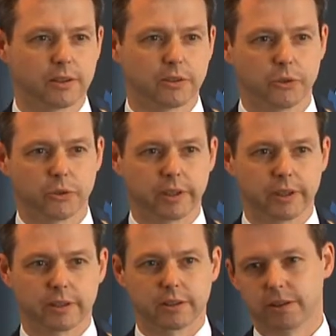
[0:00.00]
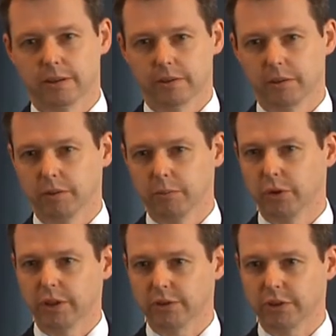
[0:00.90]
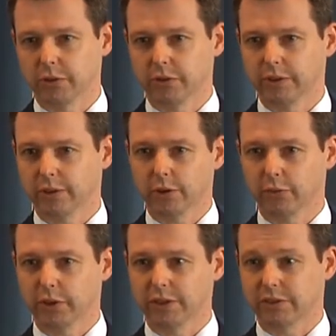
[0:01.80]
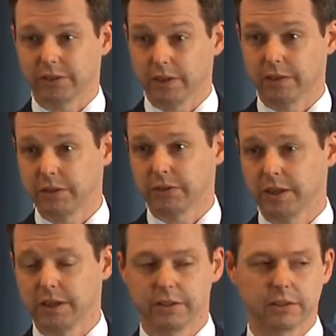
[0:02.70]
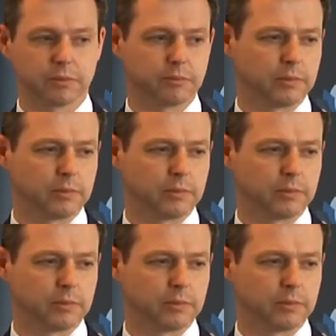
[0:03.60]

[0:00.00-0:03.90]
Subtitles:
during the Munich Security Conference this year,